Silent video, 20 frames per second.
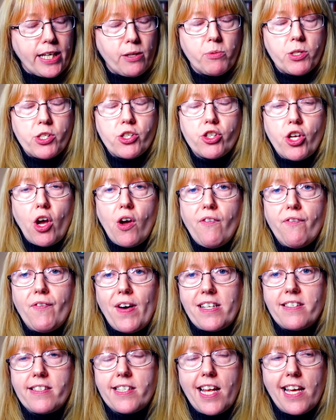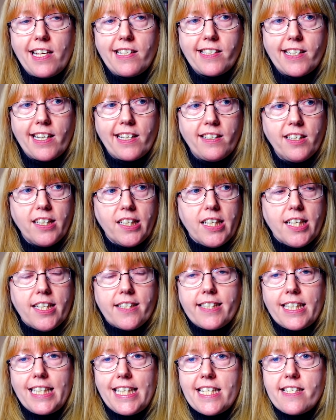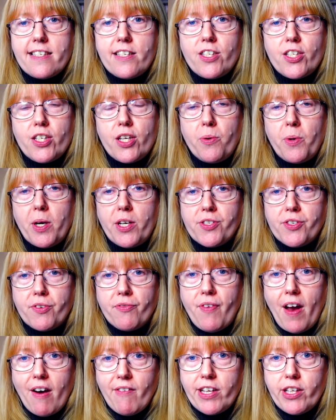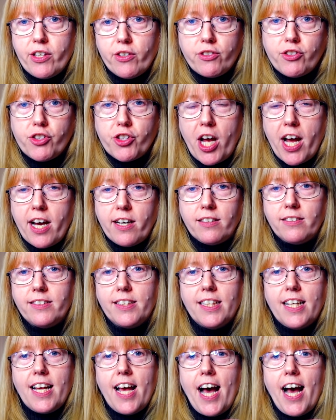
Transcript: It was so fascinating to listen to her as a very young child